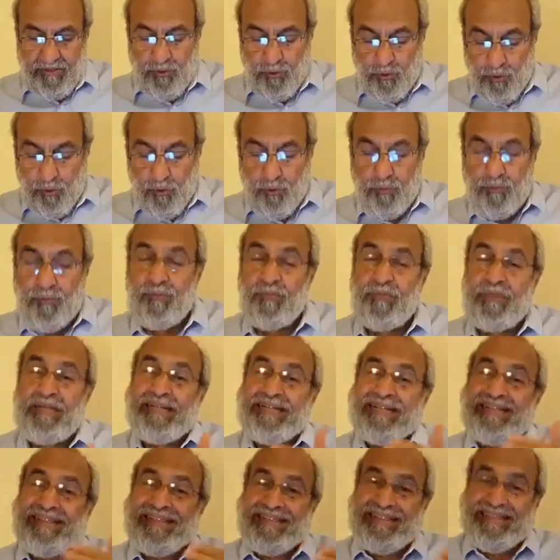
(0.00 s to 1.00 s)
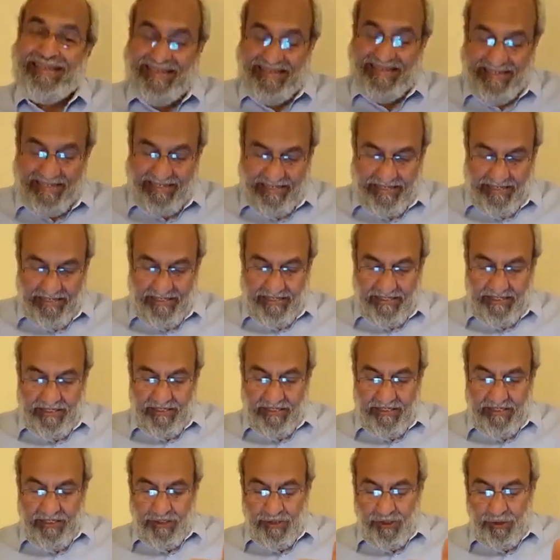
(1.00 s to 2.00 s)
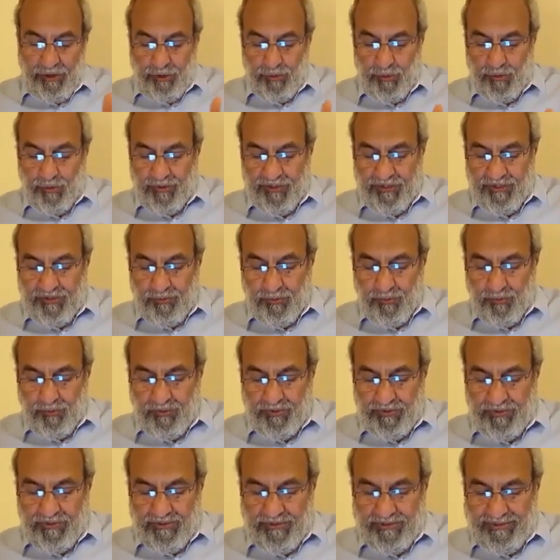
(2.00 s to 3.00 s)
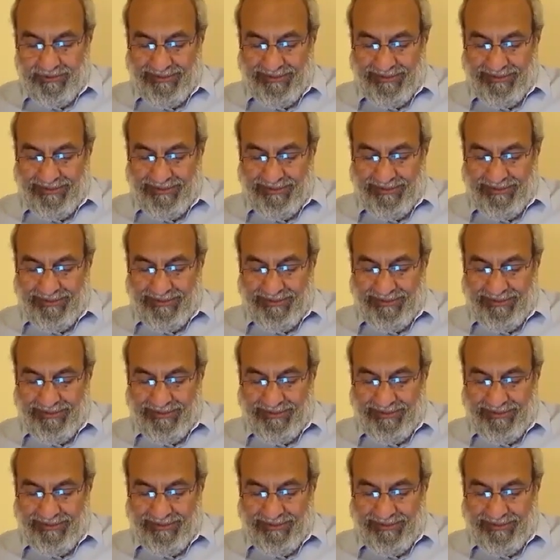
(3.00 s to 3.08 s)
whom they yuqinun,